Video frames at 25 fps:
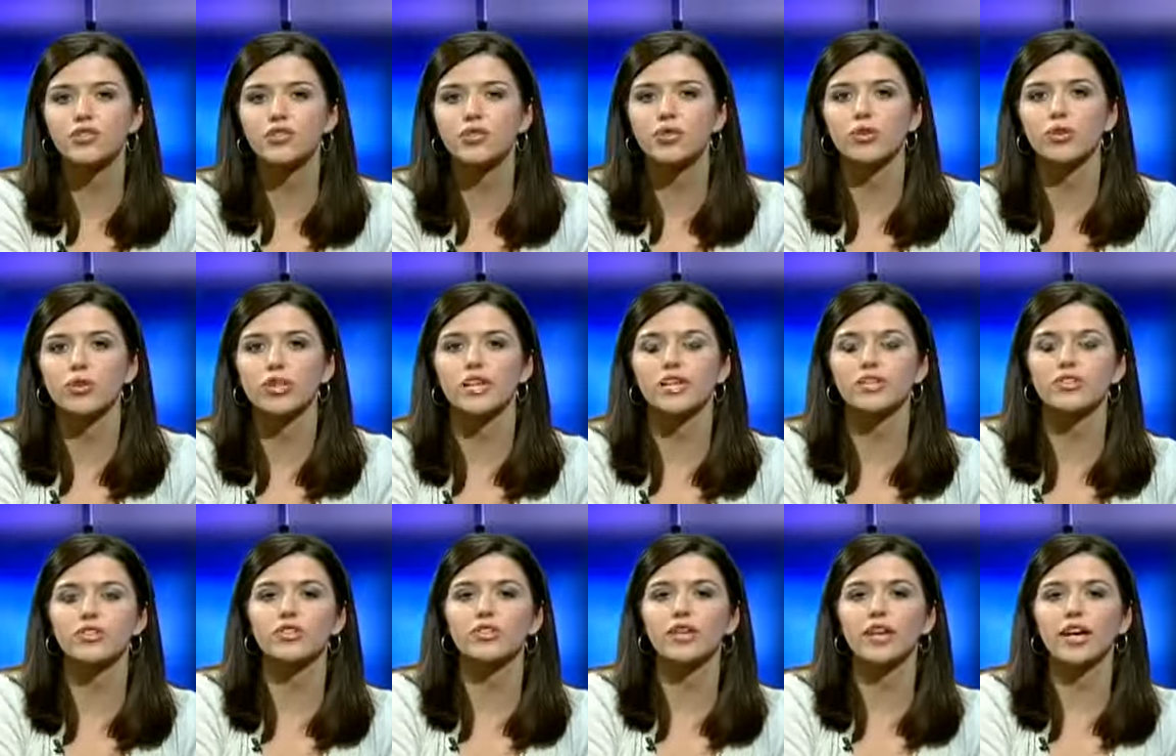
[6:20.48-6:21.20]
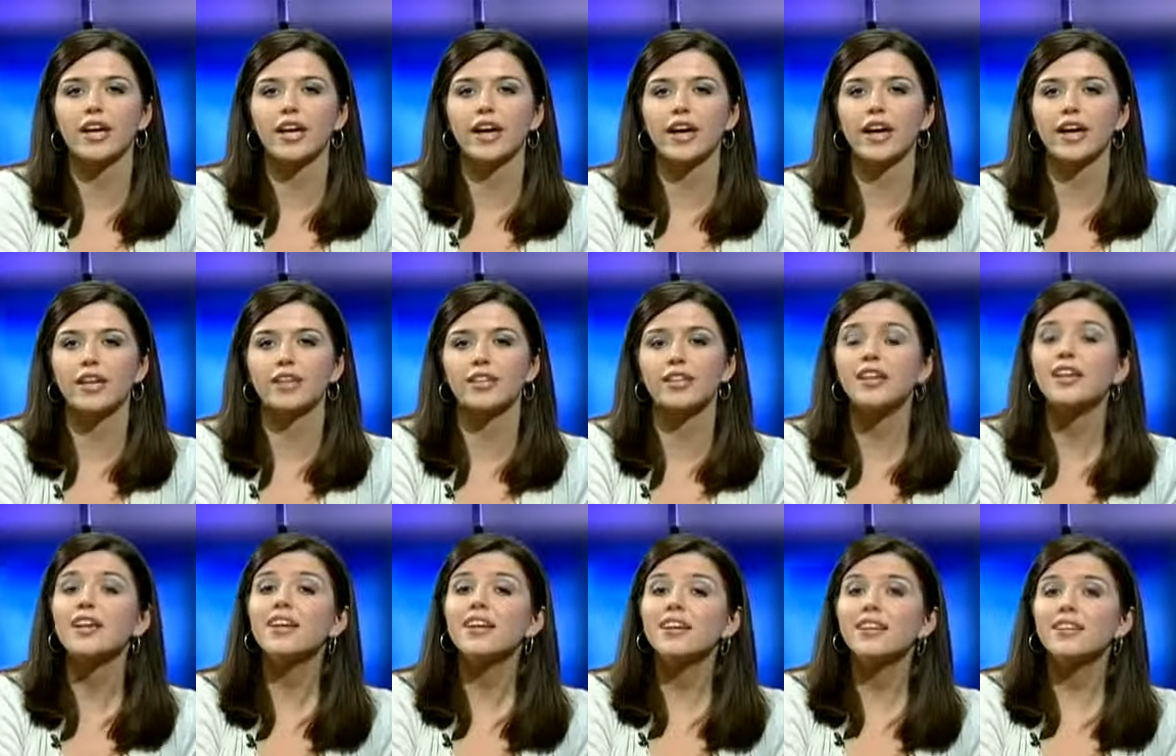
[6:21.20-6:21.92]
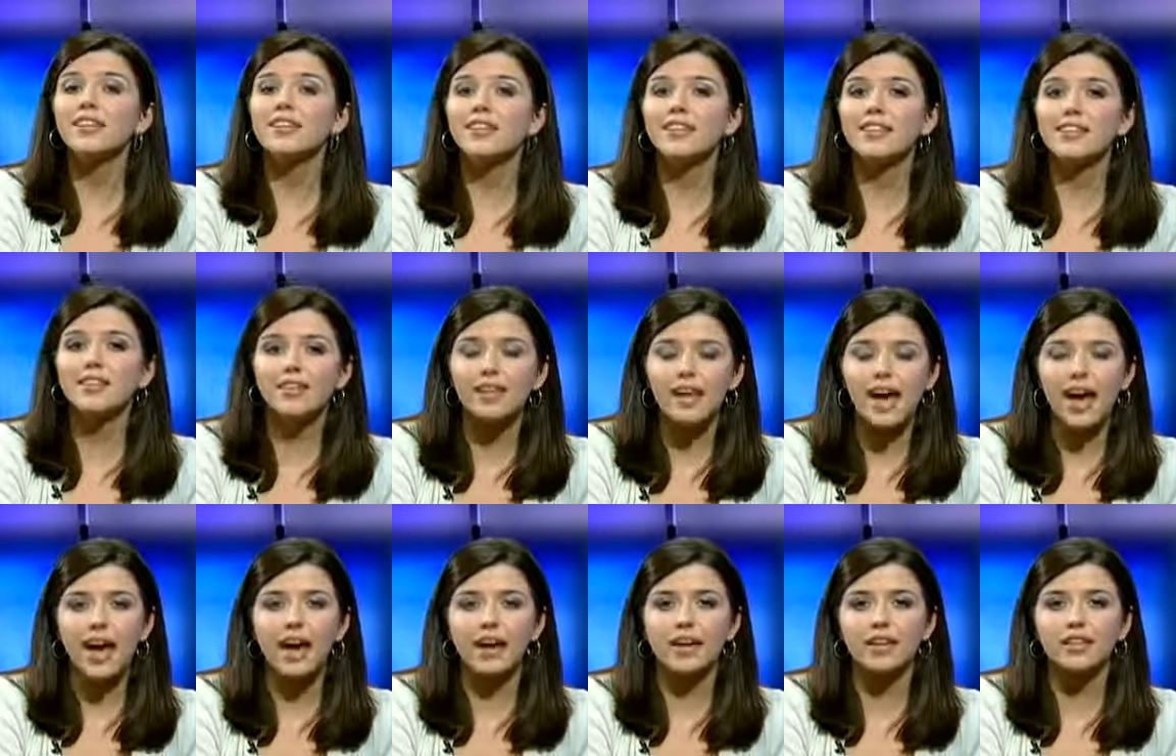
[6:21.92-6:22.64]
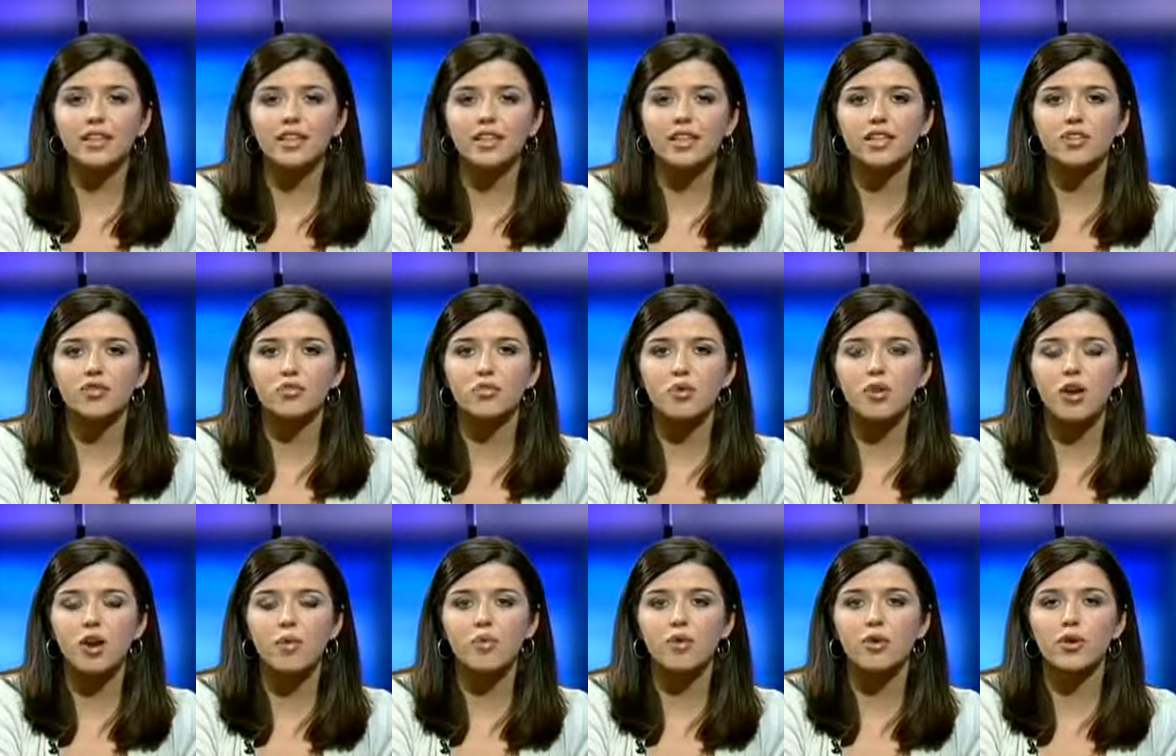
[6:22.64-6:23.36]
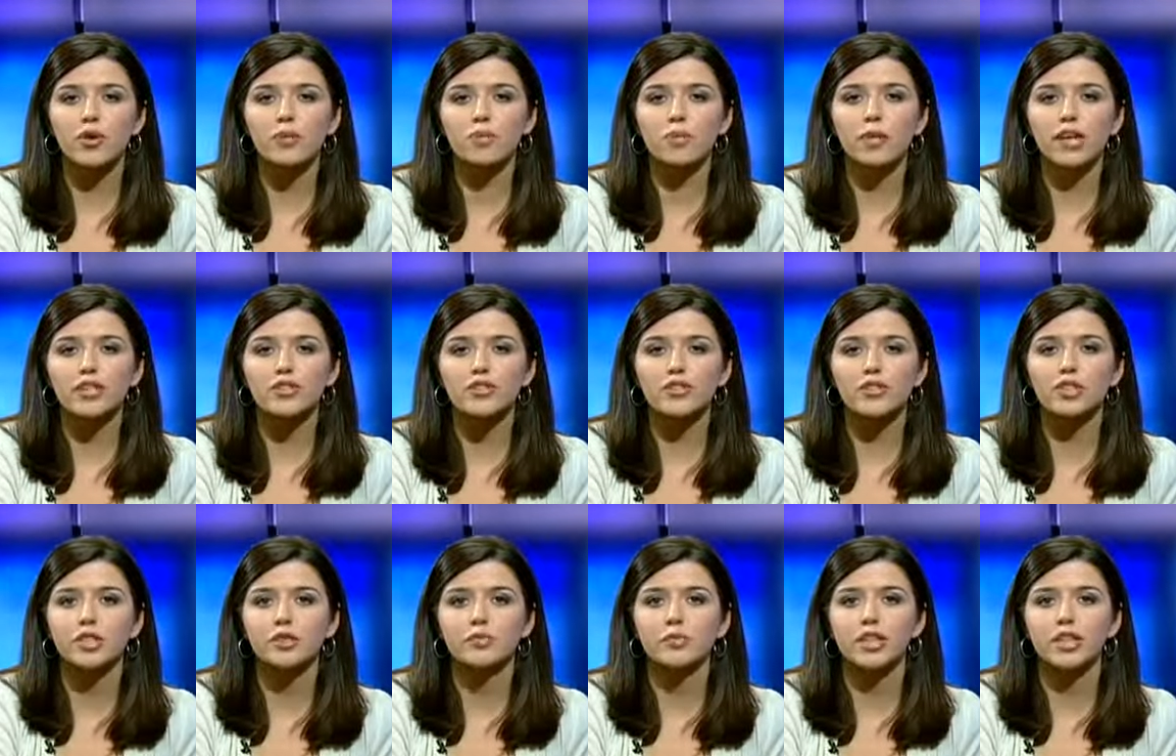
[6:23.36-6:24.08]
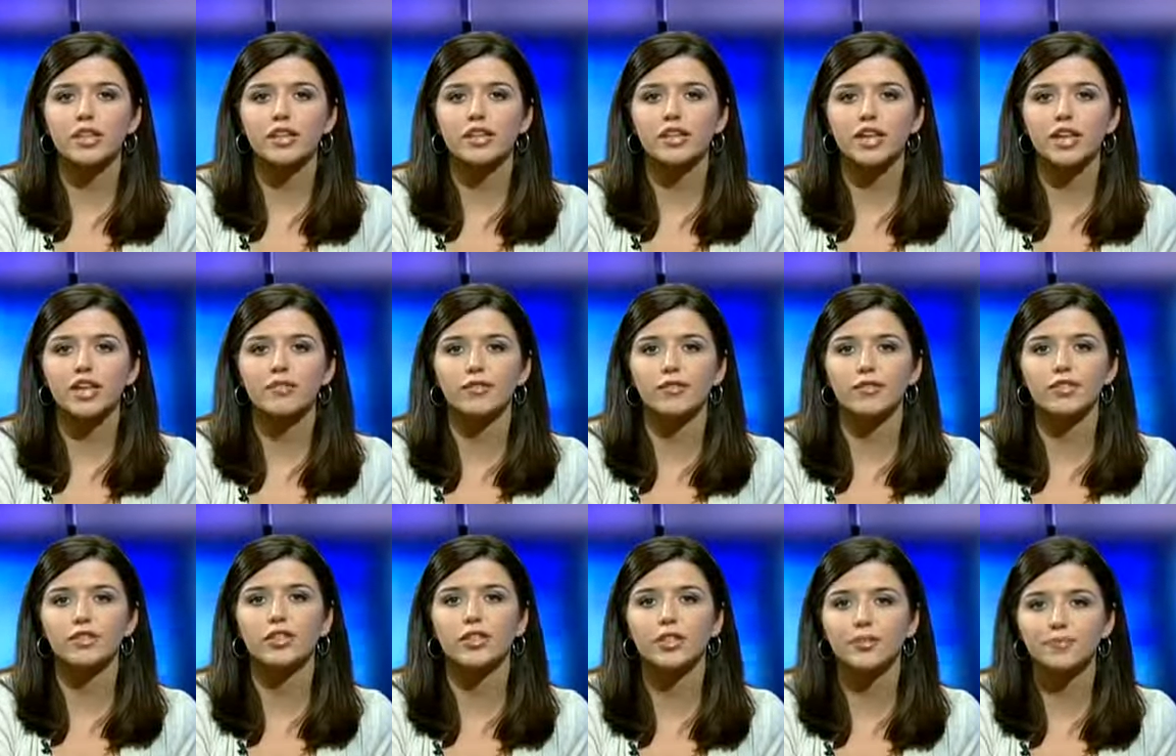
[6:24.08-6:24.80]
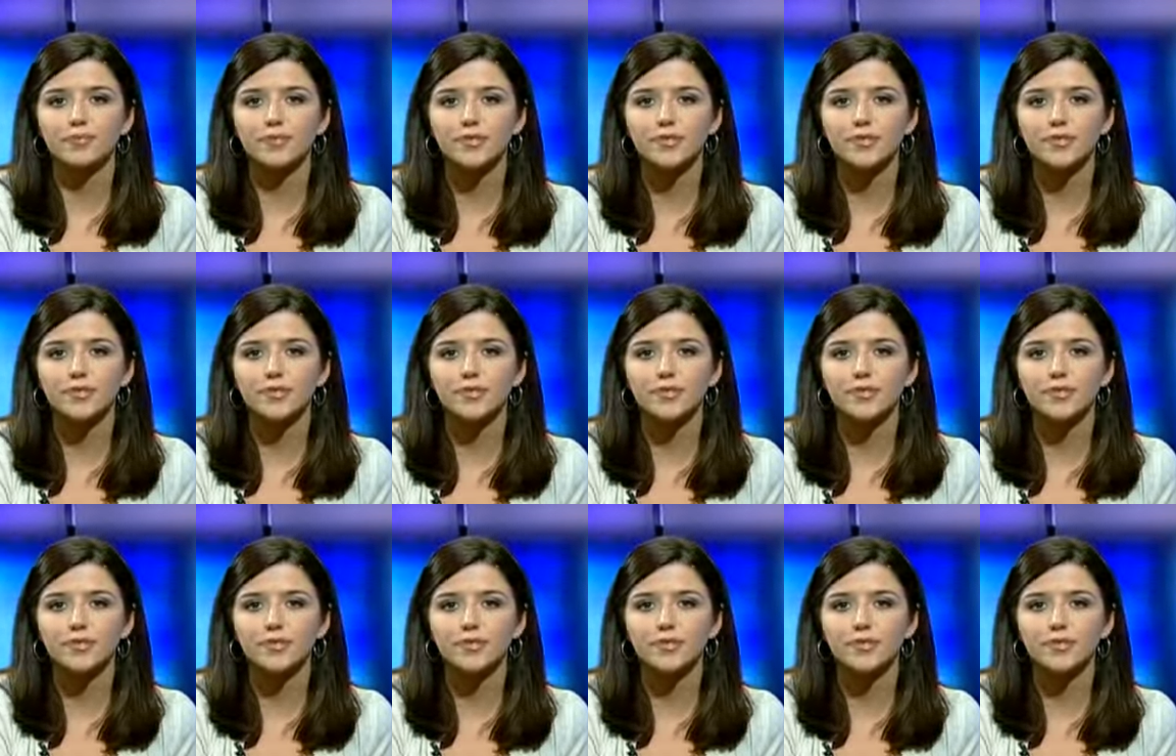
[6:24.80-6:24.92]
story yesterday and the lack of proper mainstream media coverage there.